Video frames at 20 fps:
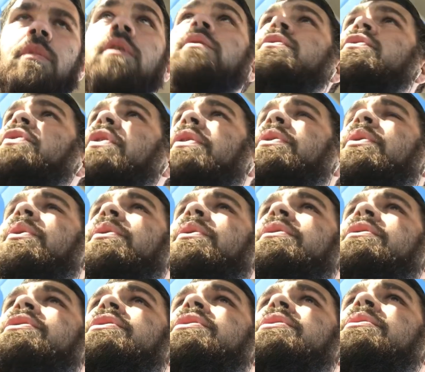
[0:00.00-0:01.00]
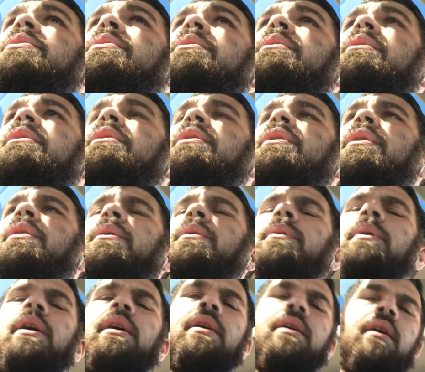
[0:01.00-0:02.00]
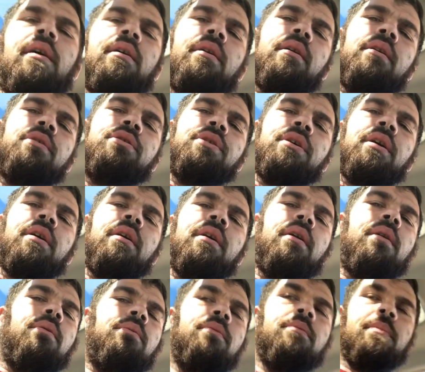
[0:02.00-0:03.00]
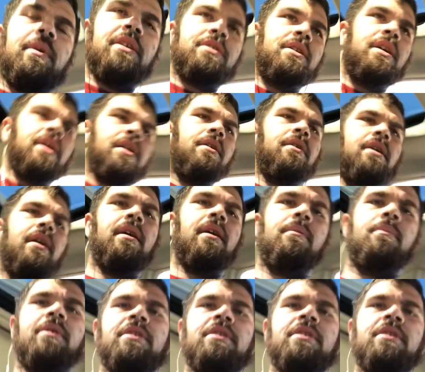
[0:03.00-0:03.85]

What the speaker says: so I told this dude, I'll check it out with my scanner. I had my